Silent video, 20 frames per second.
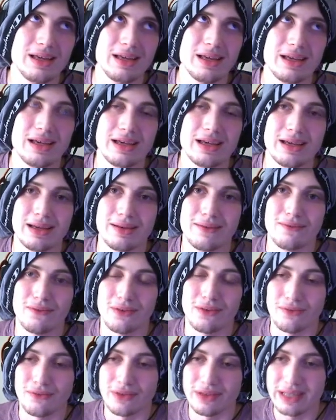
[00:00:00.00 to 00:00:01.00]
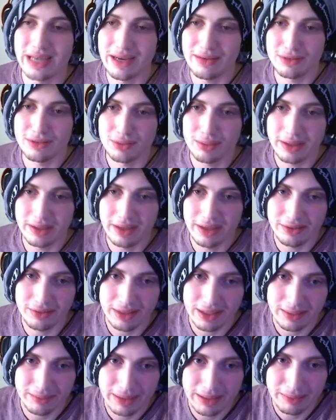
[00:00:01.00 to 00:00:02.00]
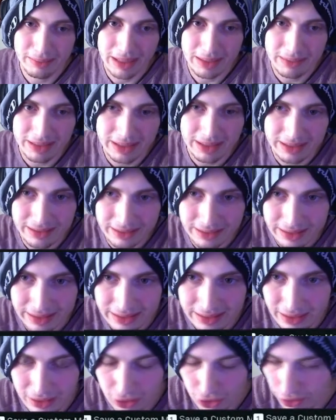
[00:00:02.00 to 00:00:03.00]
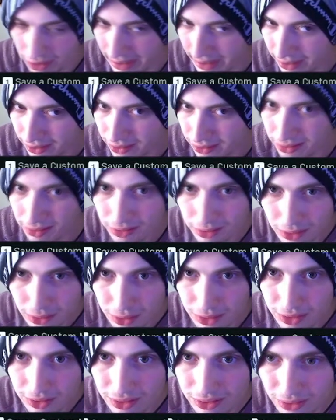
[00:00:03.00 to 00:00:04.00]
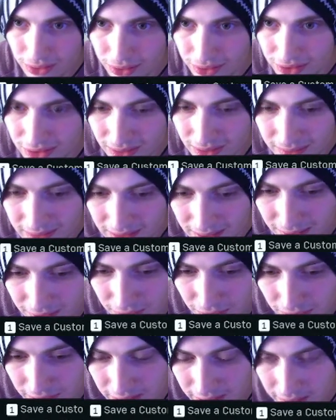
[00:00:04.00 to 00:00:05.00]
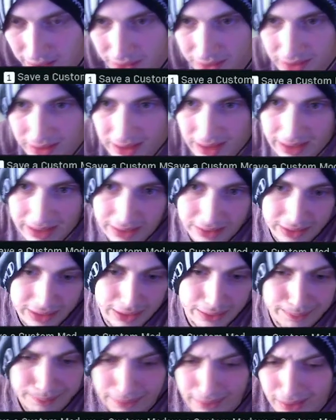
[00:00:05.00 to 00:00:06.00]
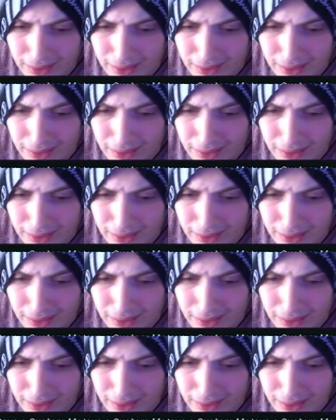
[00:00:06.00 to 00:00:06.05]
Uh, for for the average player, I'd recommend maybe like a Grau or or something fully loaded. I don't know.